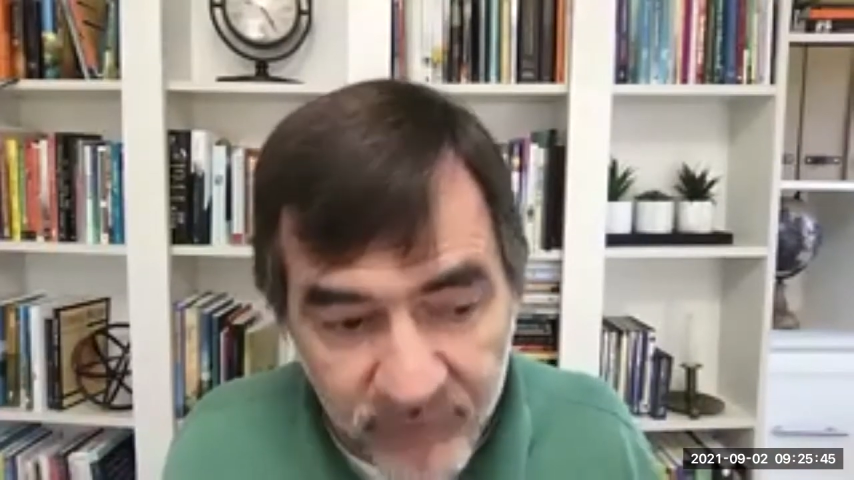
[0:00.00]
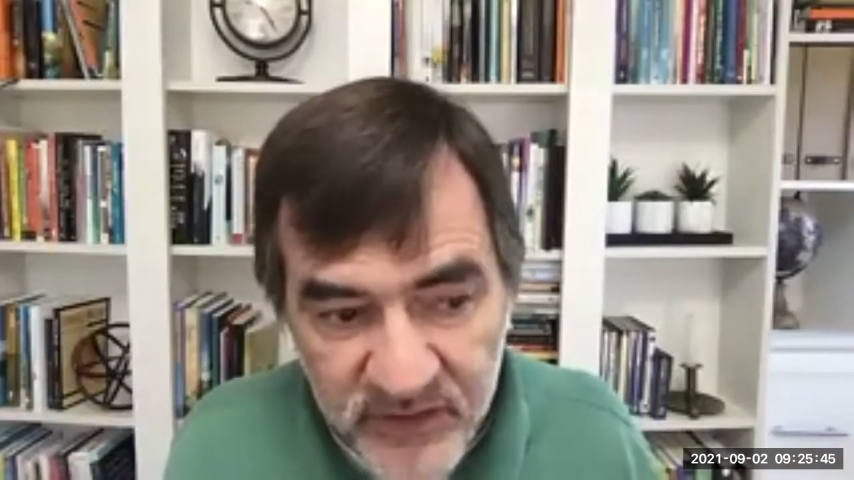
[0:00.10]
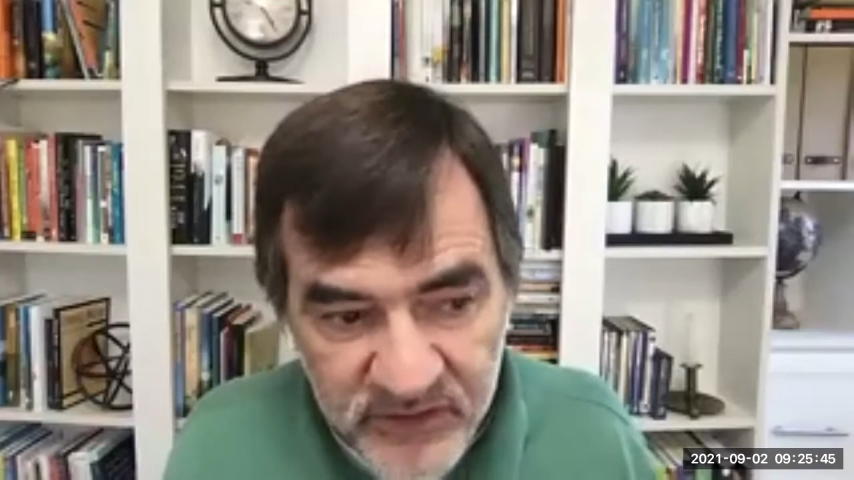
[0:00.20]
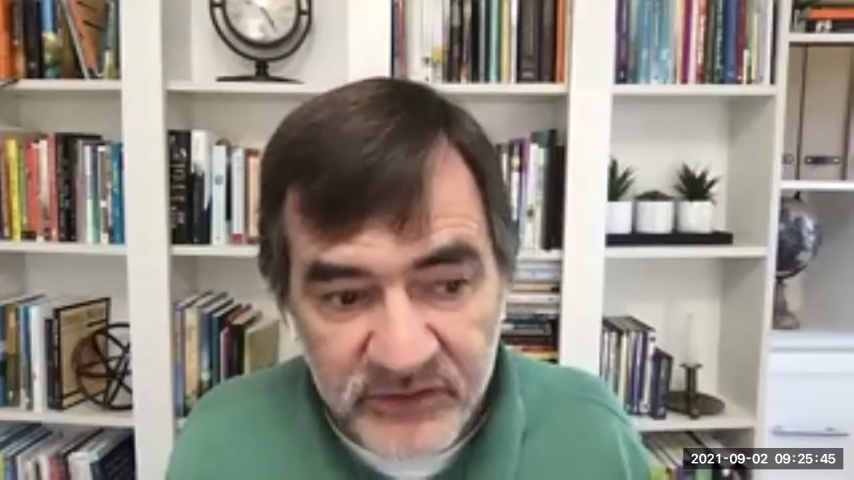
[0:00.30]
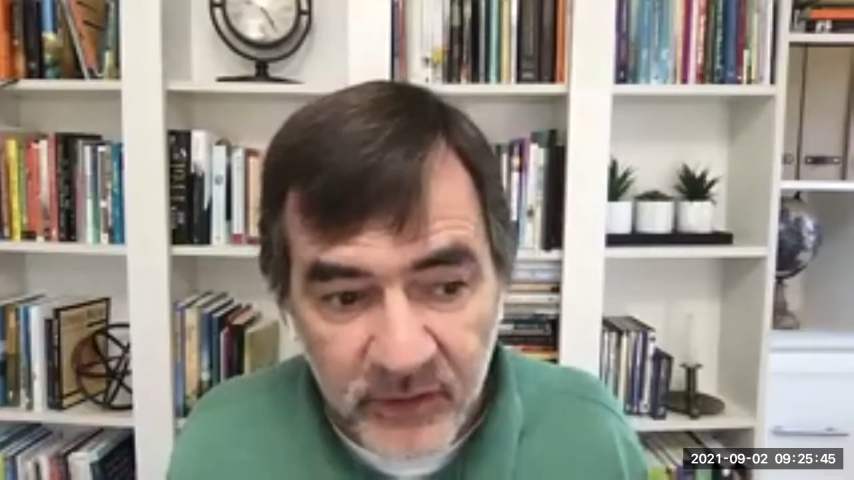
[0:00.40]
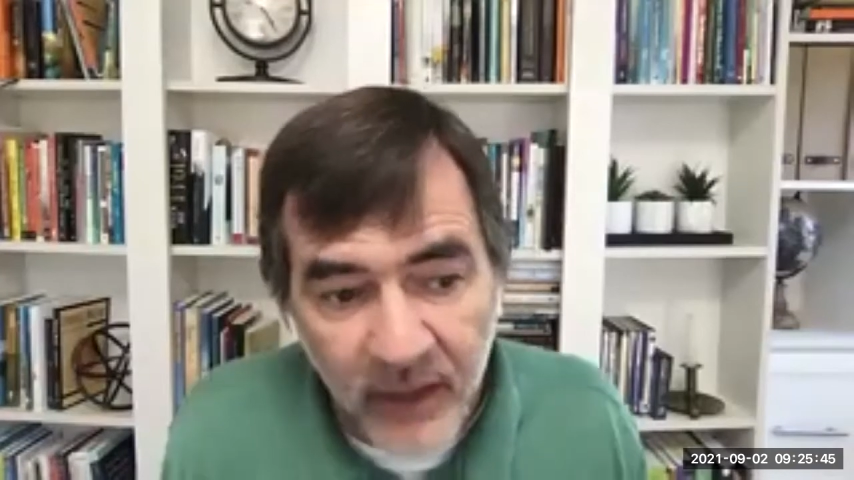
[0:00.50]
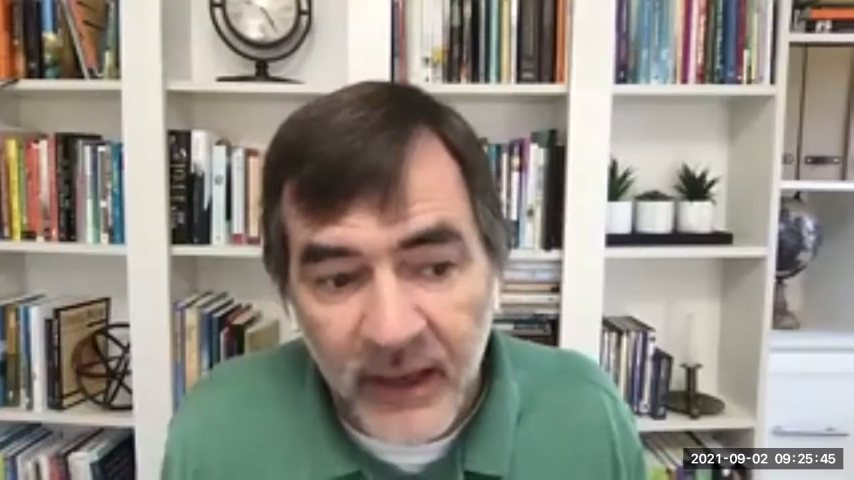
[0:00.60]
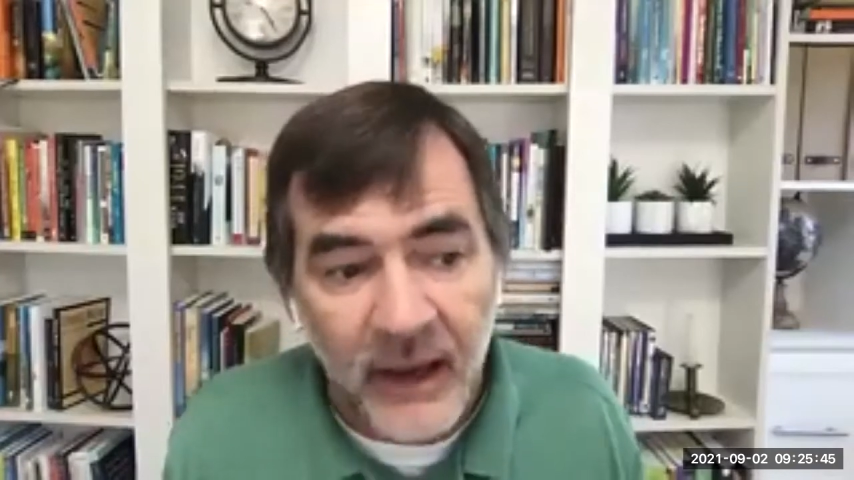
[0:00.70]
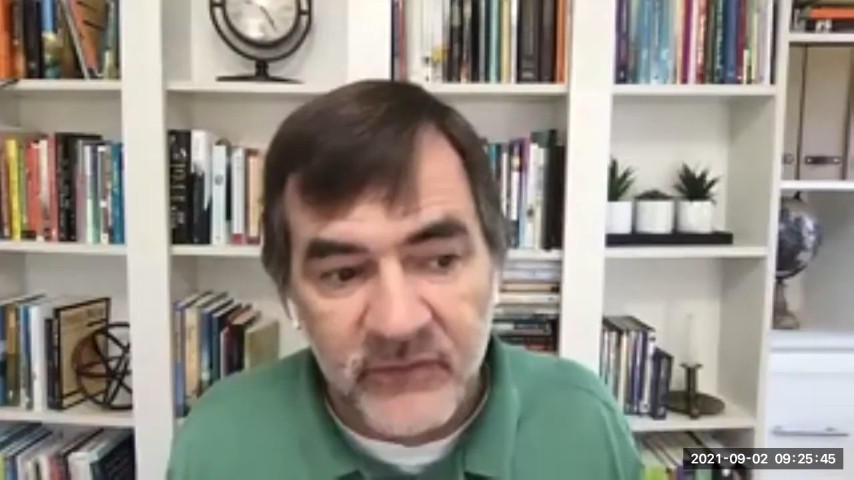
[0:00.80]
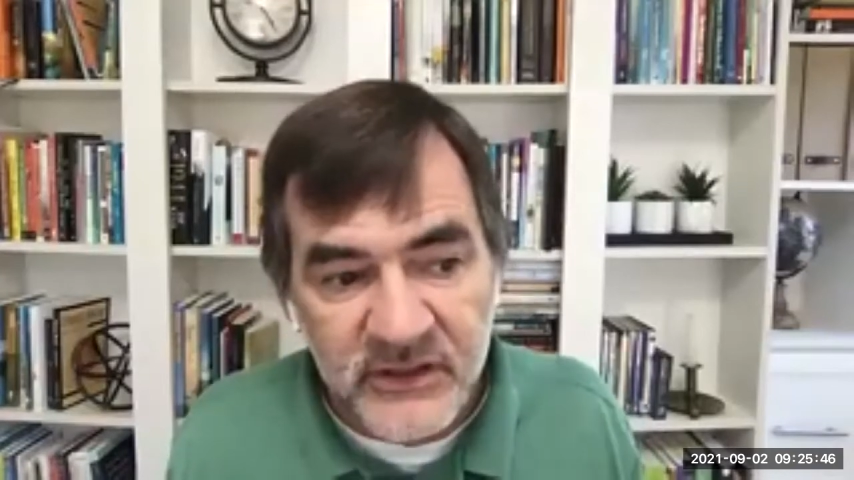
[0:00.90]

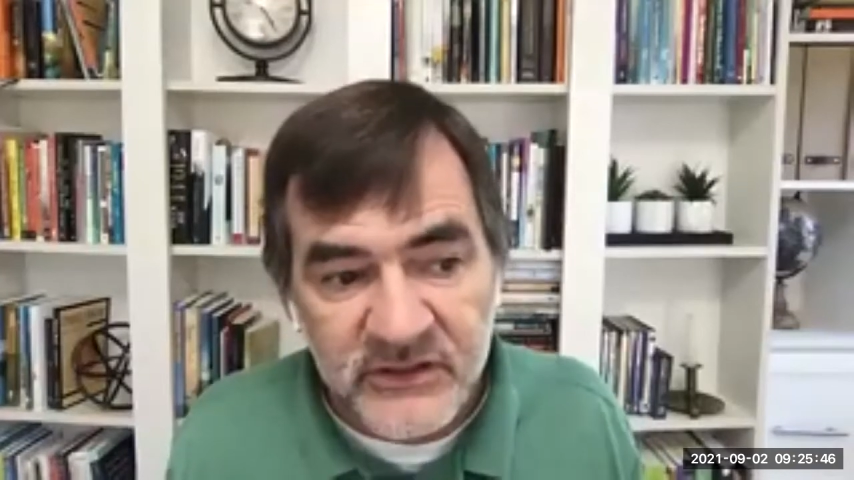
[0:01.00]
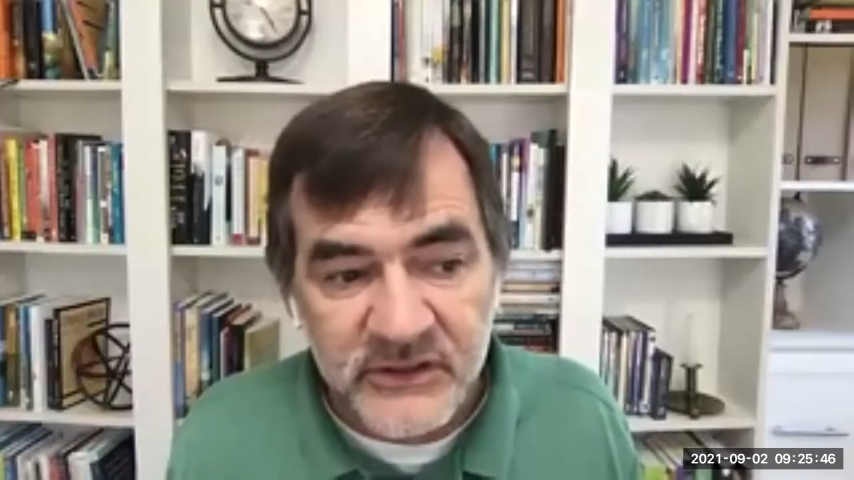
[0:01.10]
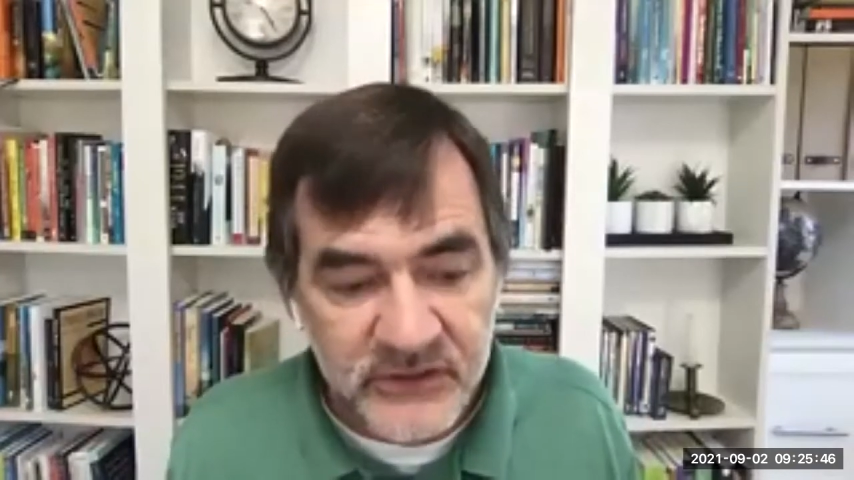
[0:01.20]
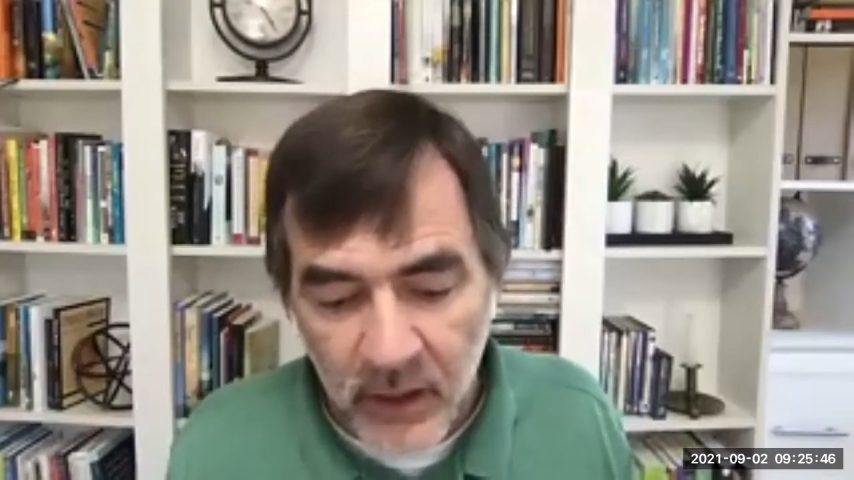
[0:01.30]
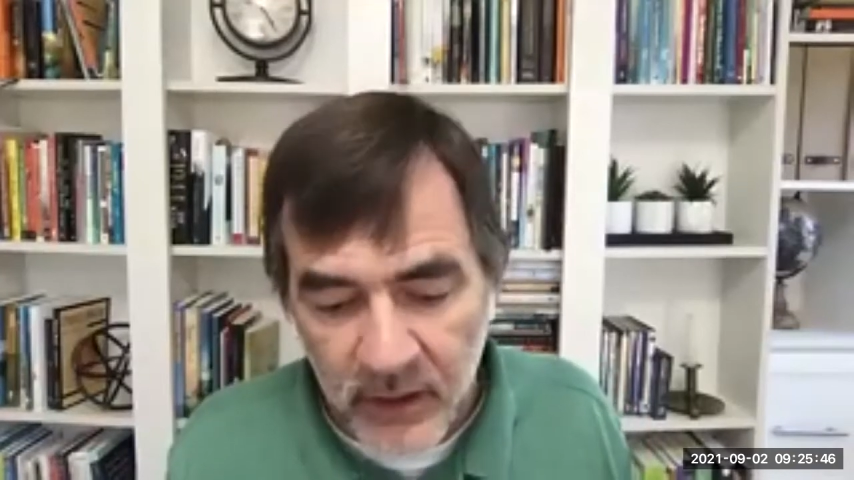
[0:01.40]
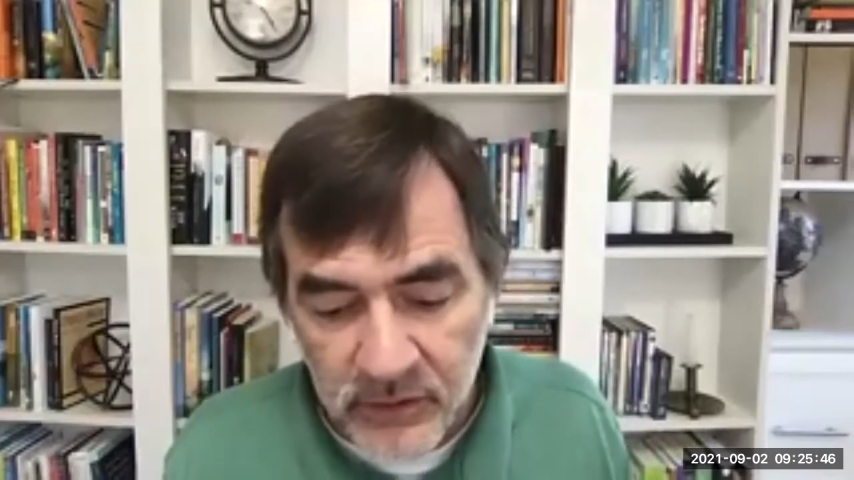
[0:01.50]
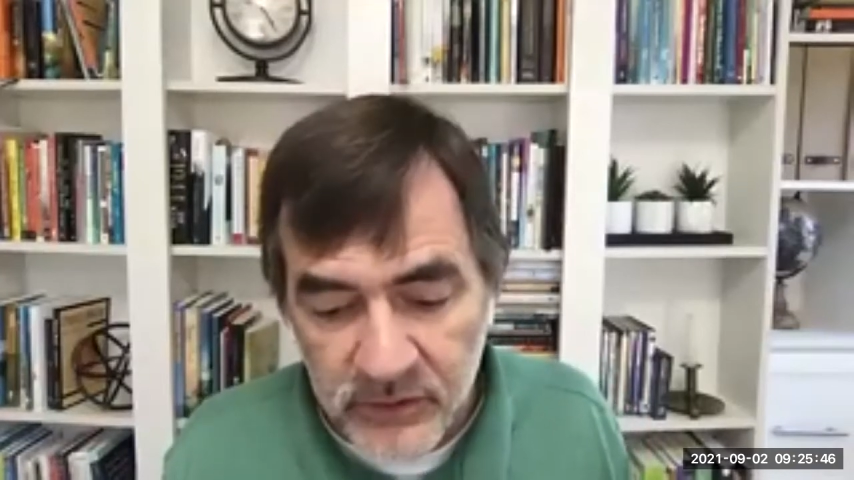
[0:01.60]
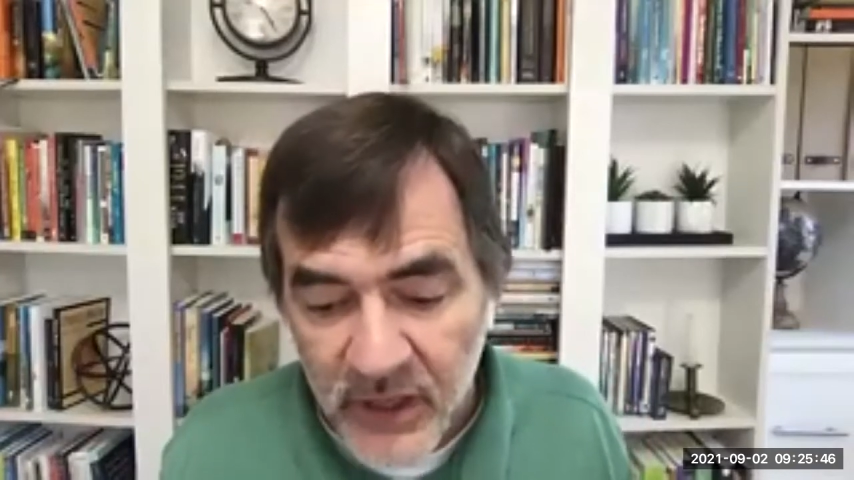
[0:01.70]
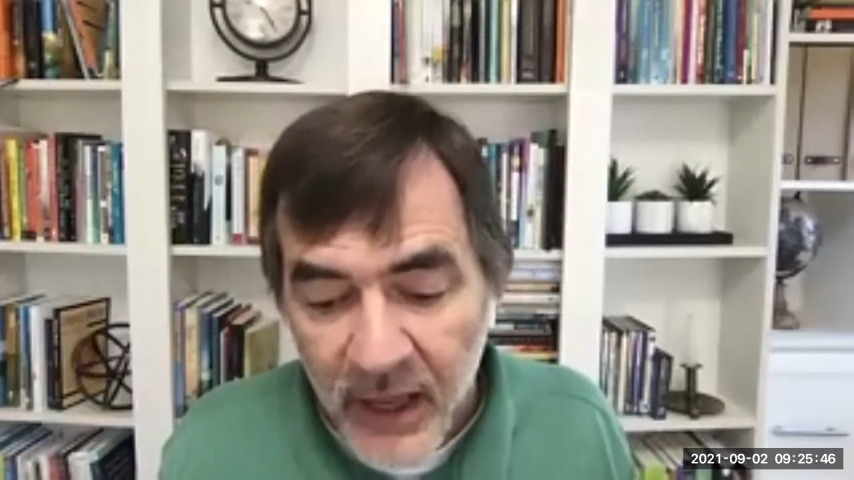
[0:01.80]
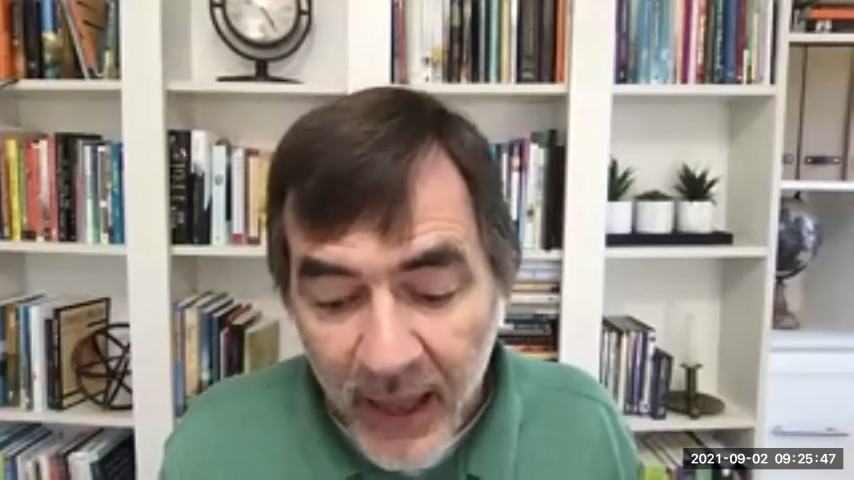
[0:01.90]
these desires,